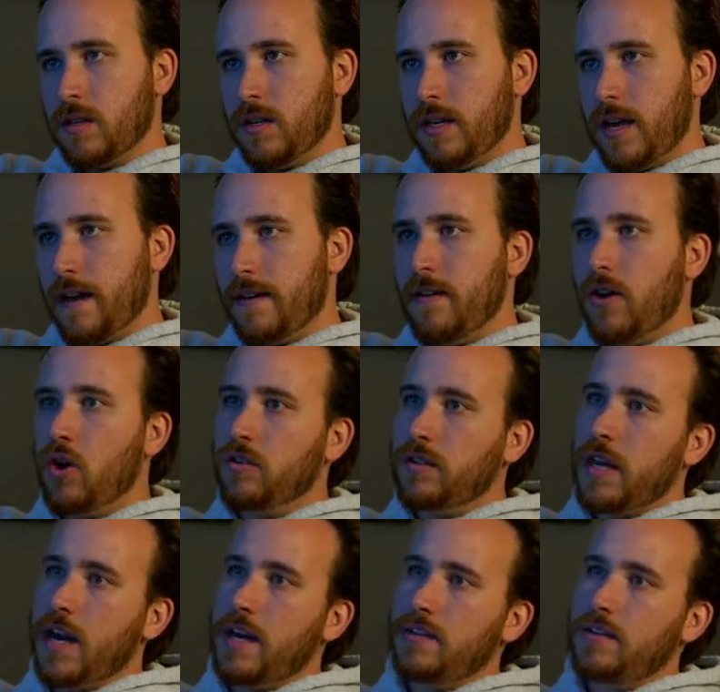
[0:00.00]
Yeah, Alt
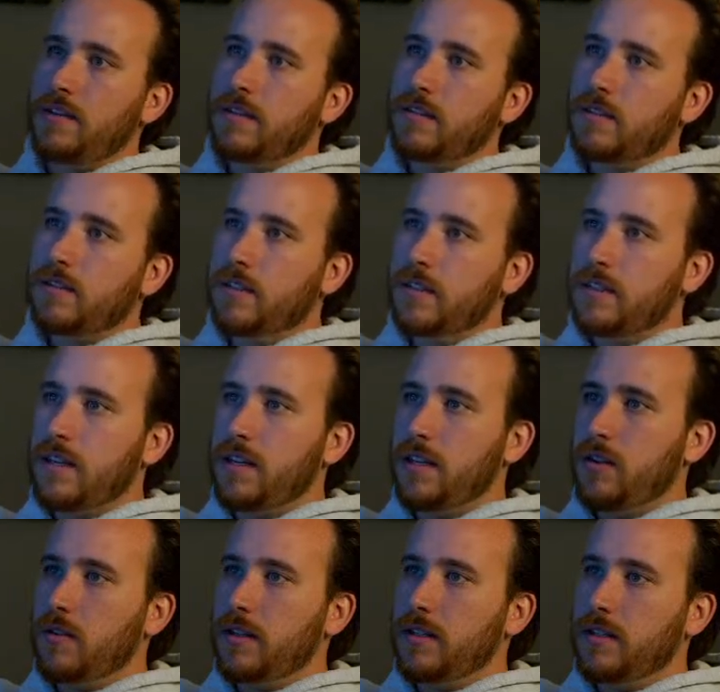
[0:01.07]
S. That's how you
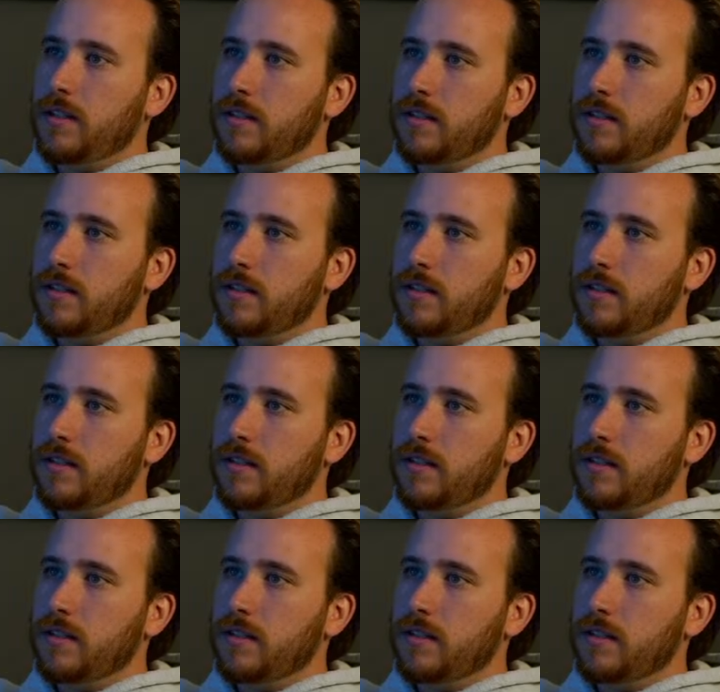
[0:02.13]
do it.